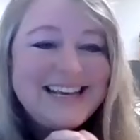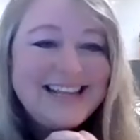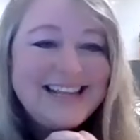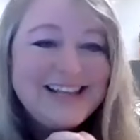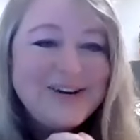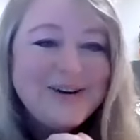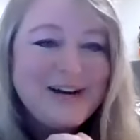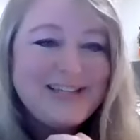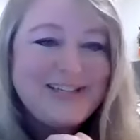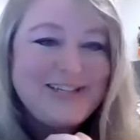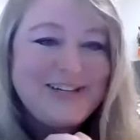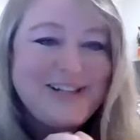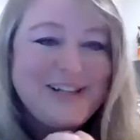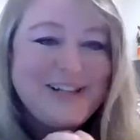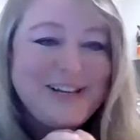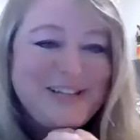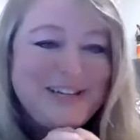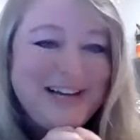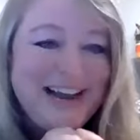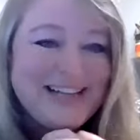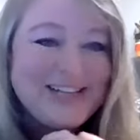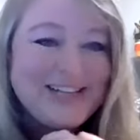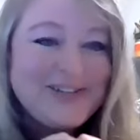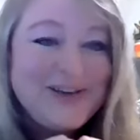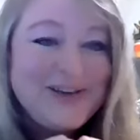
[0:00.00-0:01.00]
the question in the
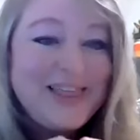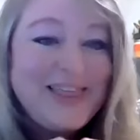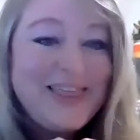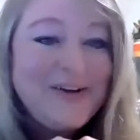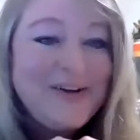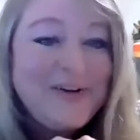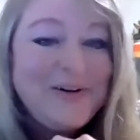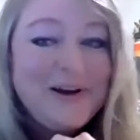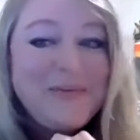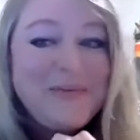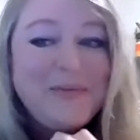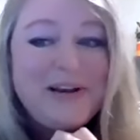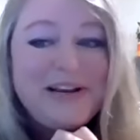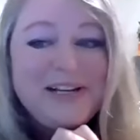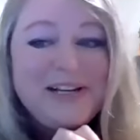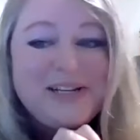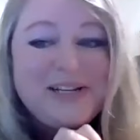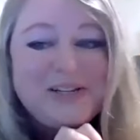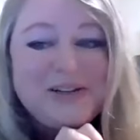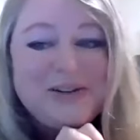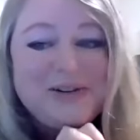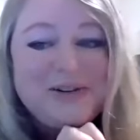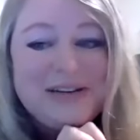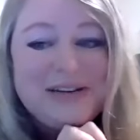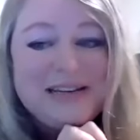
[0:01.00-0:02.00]
chat. So I think what I'm going to
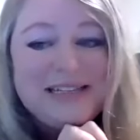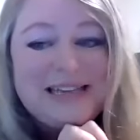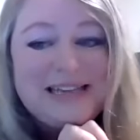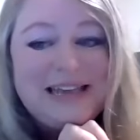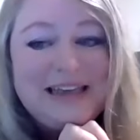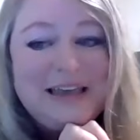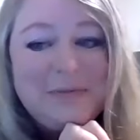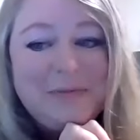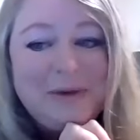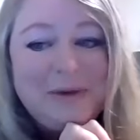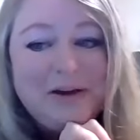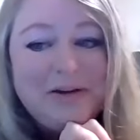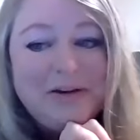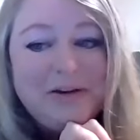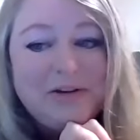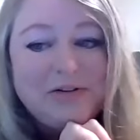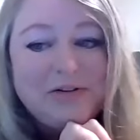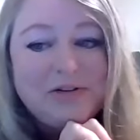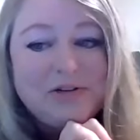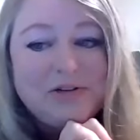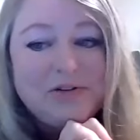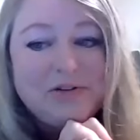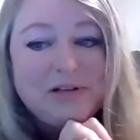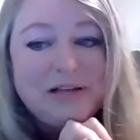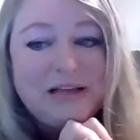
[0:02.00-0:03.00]
do is email you,
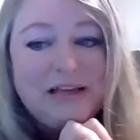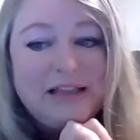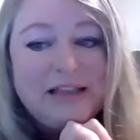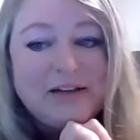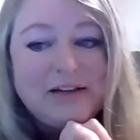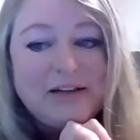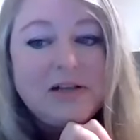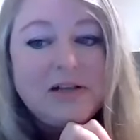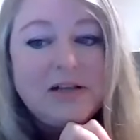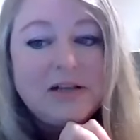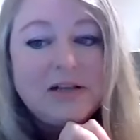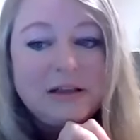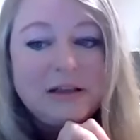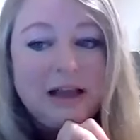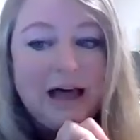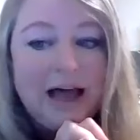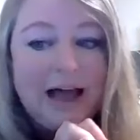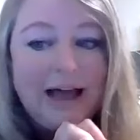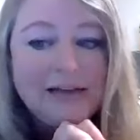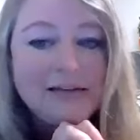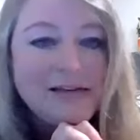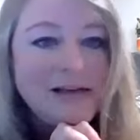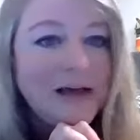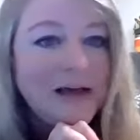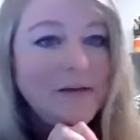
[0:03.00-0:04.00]
Julie. There's a
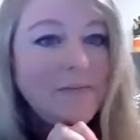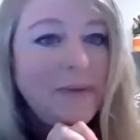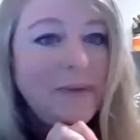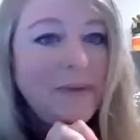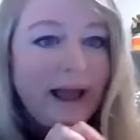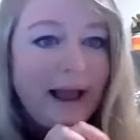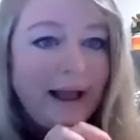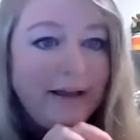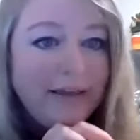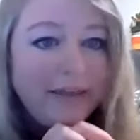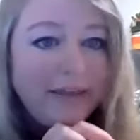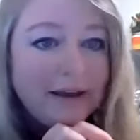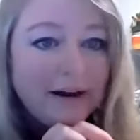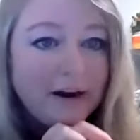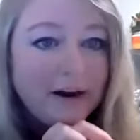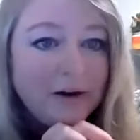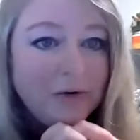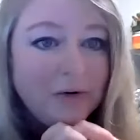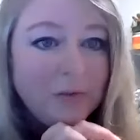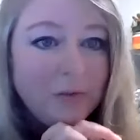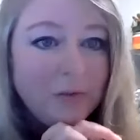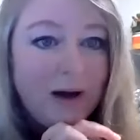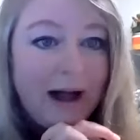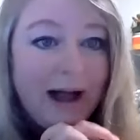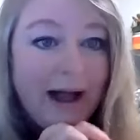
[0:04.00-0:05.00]
lot to unpack there.
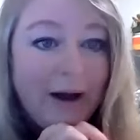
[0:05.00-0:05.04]
Wow.